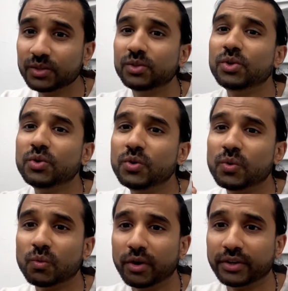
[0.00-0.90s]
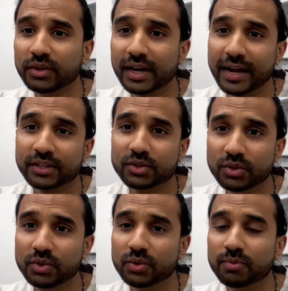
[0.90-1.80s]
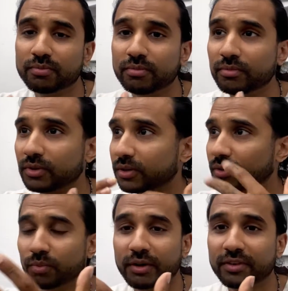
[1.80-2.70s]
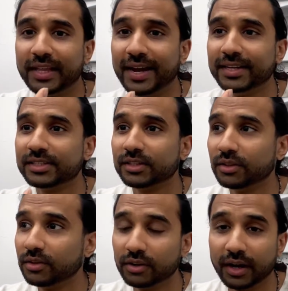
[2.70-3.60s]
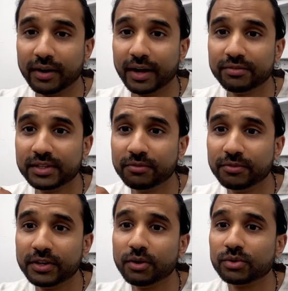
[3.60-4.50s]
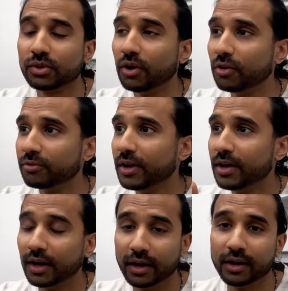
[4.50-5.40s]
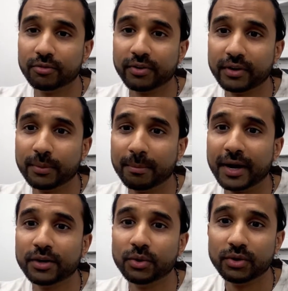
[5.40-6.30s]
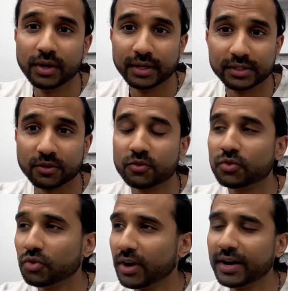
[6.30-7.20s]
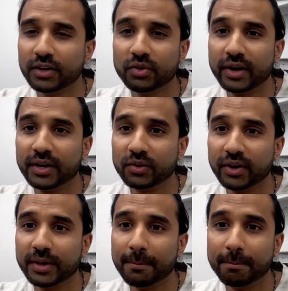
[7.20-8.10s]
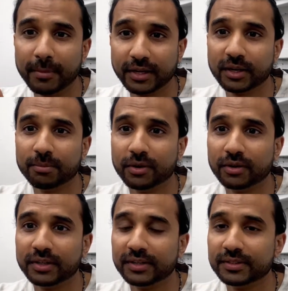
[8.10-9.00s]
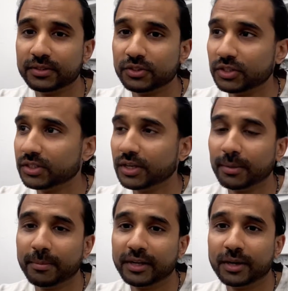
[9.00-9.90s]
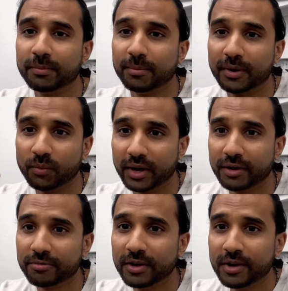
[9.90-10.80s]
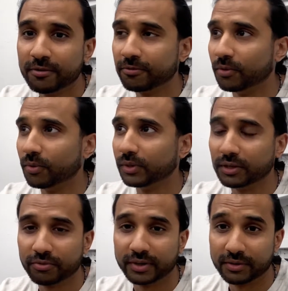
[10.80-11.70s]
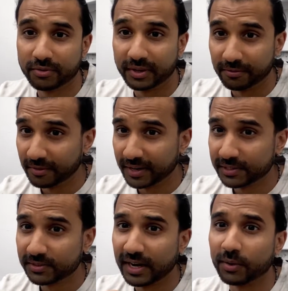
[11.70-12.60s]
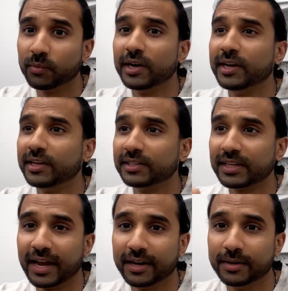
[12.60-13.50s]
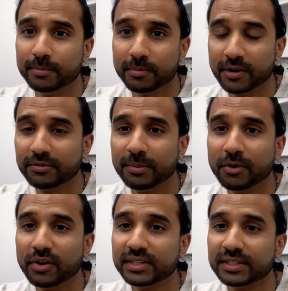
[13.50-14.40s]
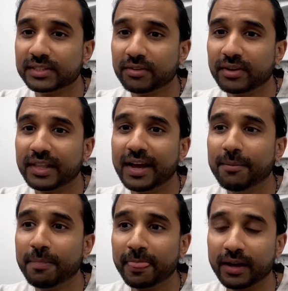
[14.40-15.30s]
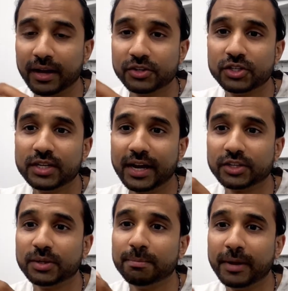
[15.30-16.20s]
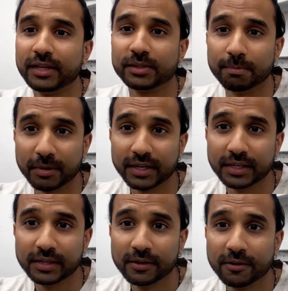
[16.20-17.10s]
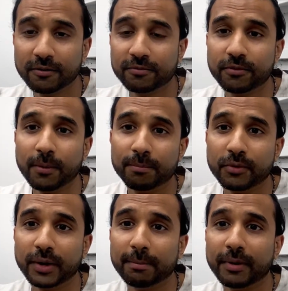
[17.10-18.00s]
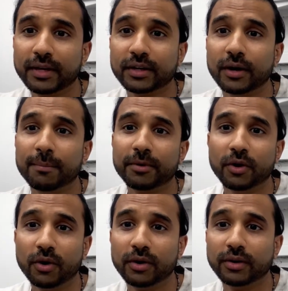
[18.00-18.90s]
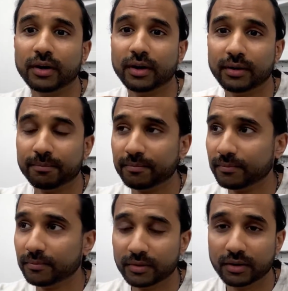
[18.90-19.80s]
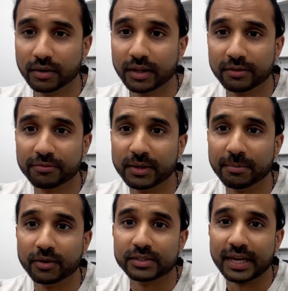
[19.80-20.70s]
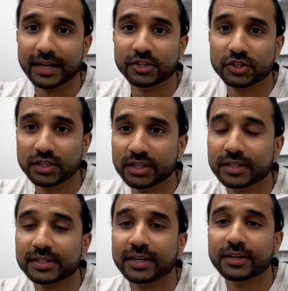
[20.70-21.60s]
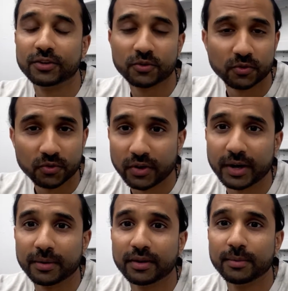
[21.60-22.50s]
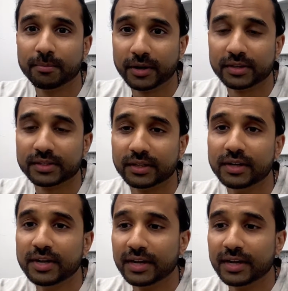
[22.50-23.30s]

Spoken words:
Do what you like to do. Whether that is, I've seen videos of a friend of mine who is a great makeup artist. She's done makeup on my wife for different events like weddings and birthday parties and stuff like that. And she actually makes money from putting makeup on other females. And she is a great person.